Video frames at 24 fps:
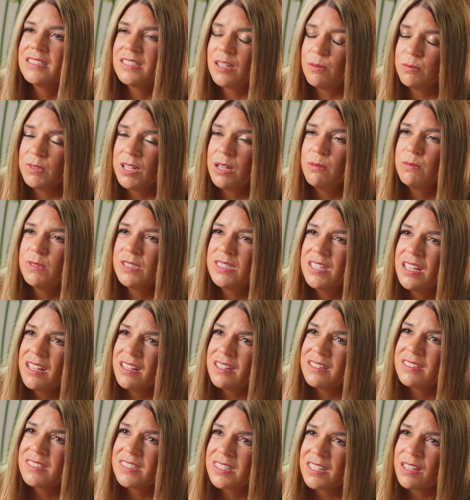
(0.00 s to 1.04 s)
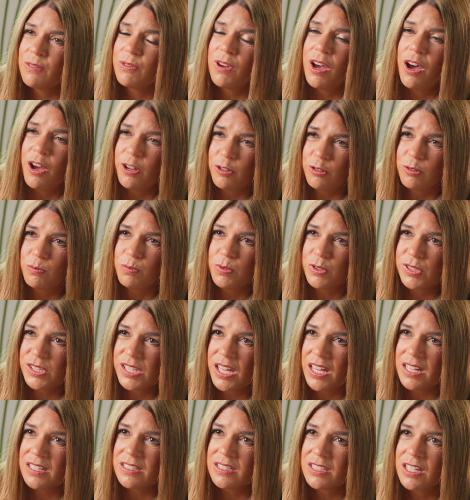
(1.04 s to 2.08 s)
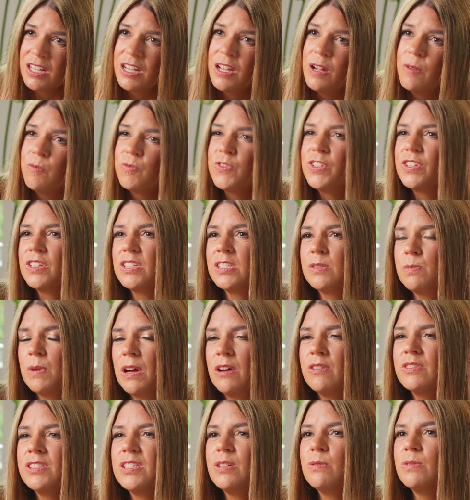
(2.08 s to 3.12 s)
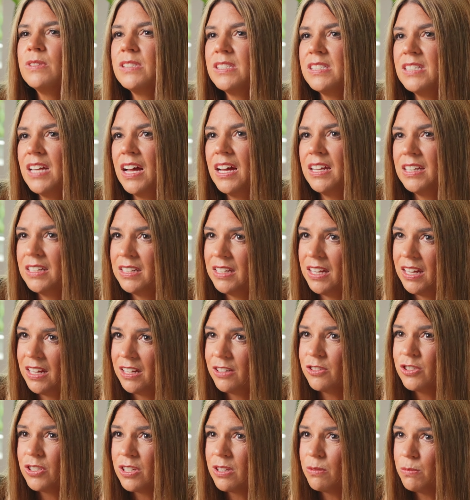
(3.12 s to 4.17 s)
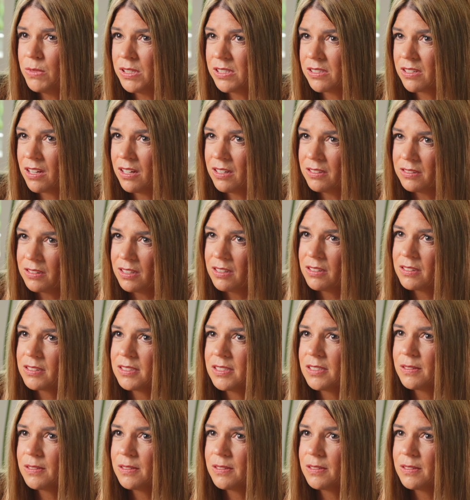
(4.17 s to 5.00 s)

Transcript: sometimes does, give 100% to the spouse that was not engaged in the misconduct.